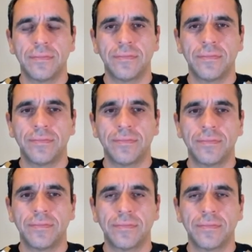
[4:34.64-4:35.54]

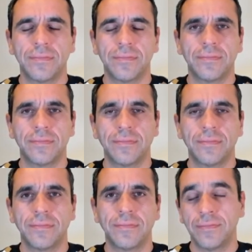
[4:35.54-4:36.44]

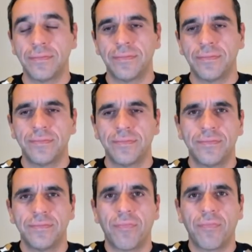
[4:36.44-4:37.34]

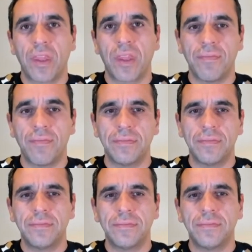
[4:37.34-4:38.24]

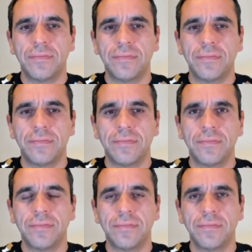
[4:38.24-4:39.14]

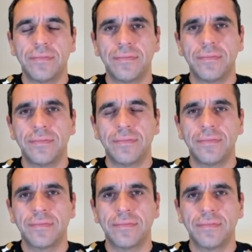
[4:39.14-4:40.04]

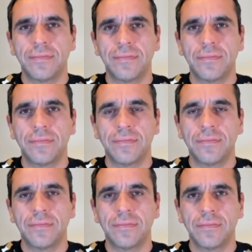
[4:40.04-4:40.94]

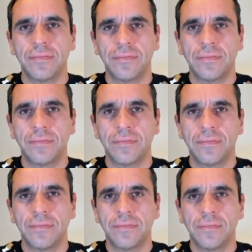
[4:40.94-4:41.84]

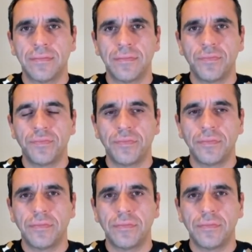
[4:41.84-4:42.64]
The person shown says nothing.